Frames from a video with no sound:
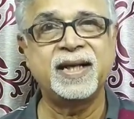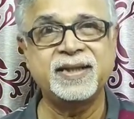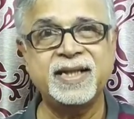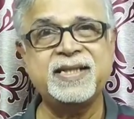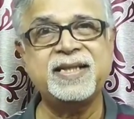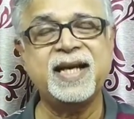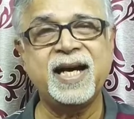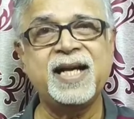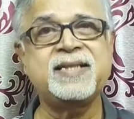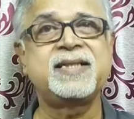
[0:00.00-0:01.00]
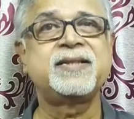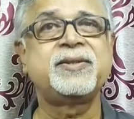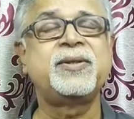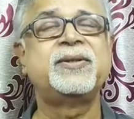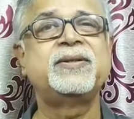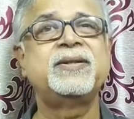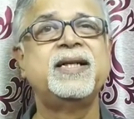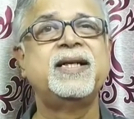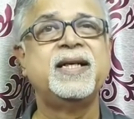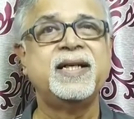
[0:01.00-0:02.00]
just as though
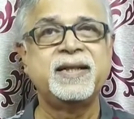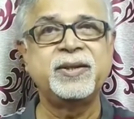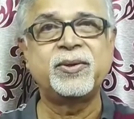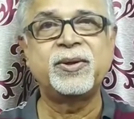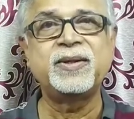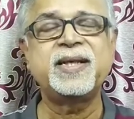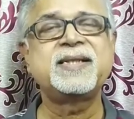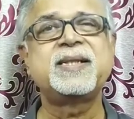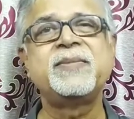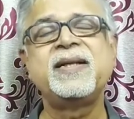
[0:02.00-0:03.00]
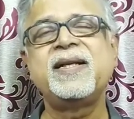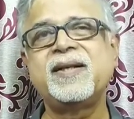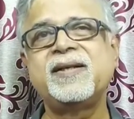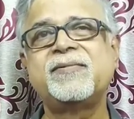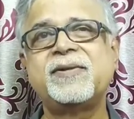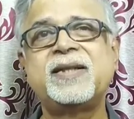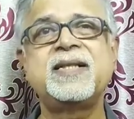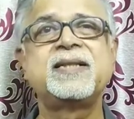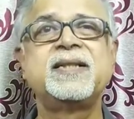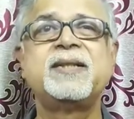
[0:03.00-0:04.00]
the Old Testament
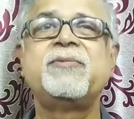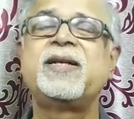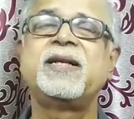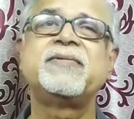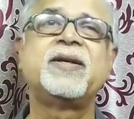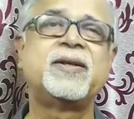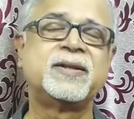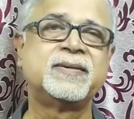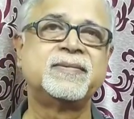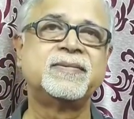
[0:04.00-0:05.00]
was the Word of God.